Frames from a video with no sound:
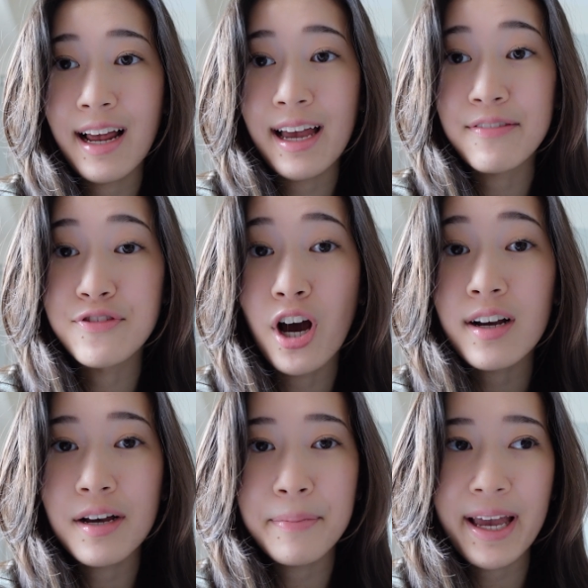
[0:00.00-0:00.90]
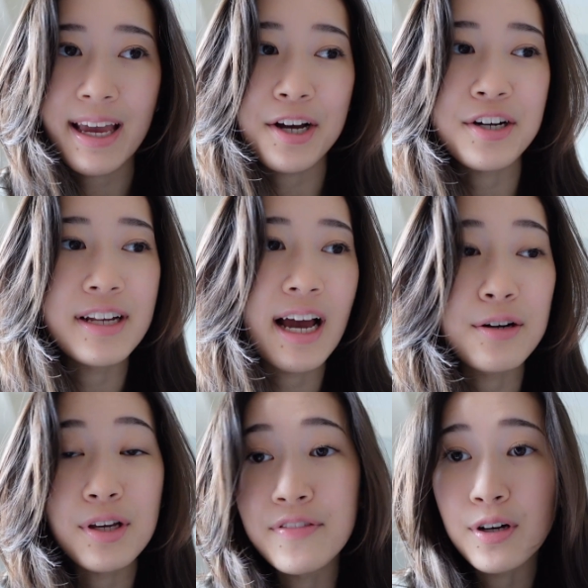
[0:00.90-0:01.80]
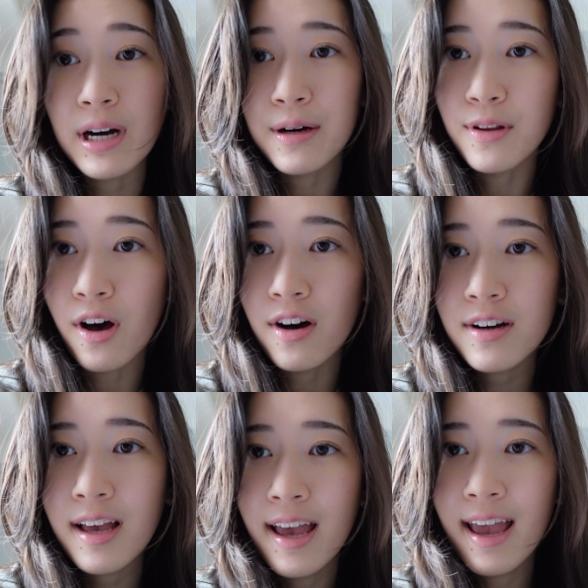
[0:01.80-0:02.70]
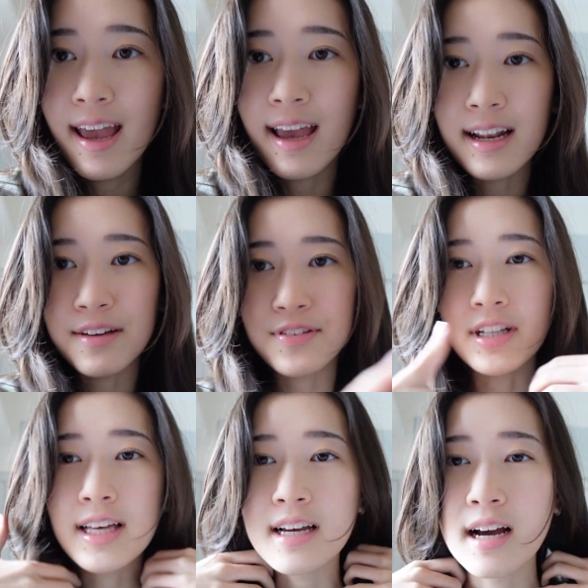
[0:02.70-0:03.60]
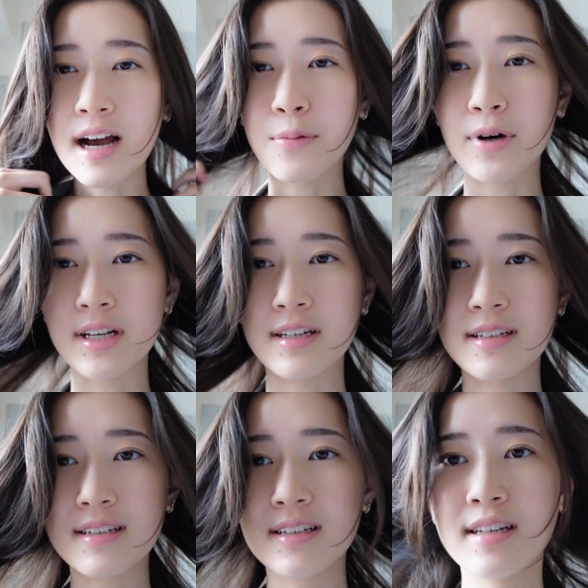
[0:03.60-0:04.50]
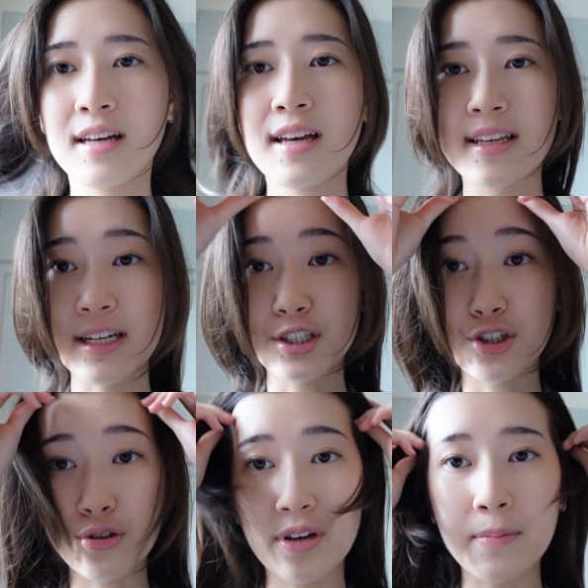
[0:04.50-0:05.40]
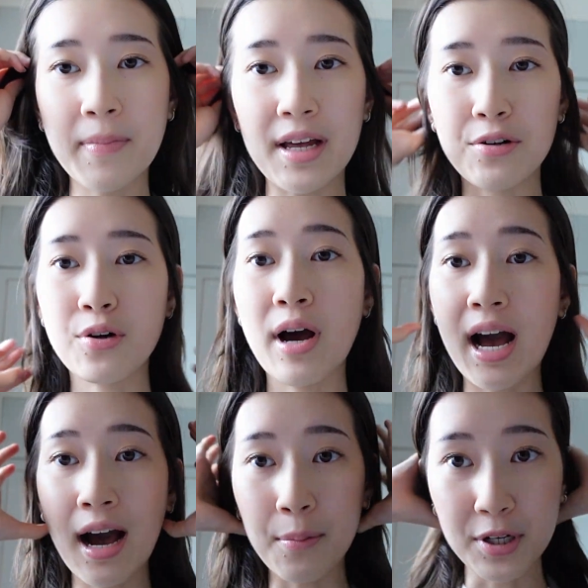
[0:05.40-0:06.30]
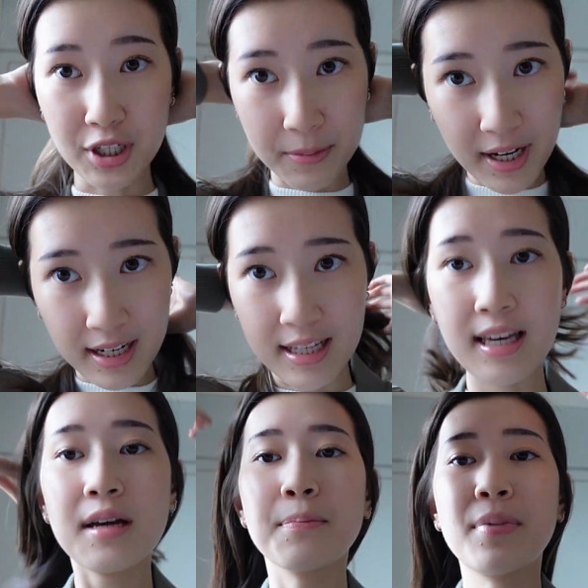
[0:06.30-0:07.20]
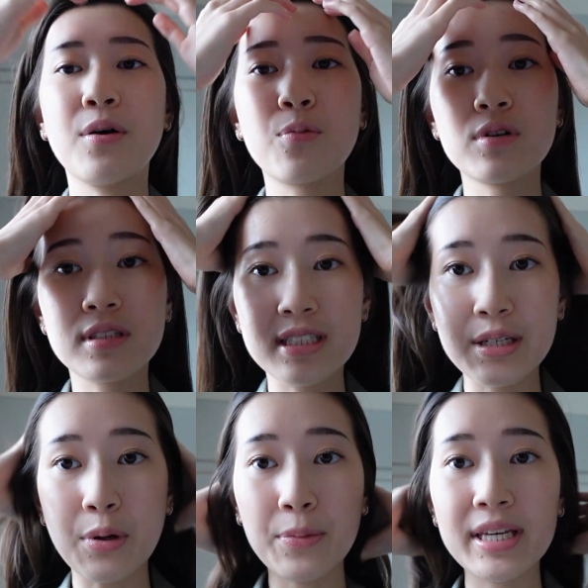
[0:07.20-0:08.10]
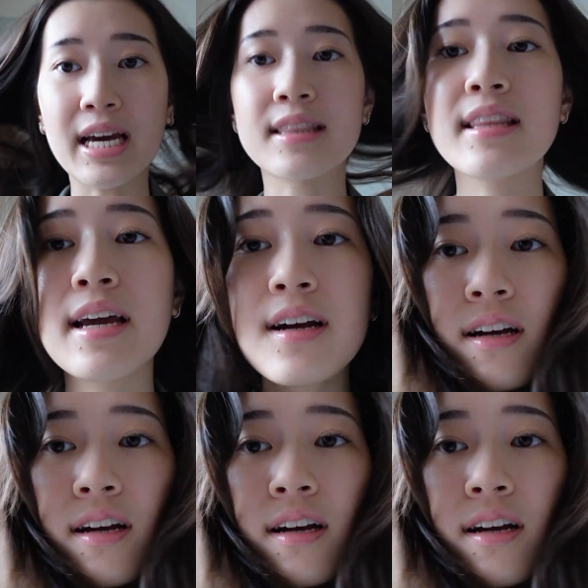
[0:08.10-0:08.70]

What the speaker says: I have not cut my hair in I don't even know how long, and I feel like I wanna get a trim. I don't know how much I'm cutting it, but we'll see when we get there.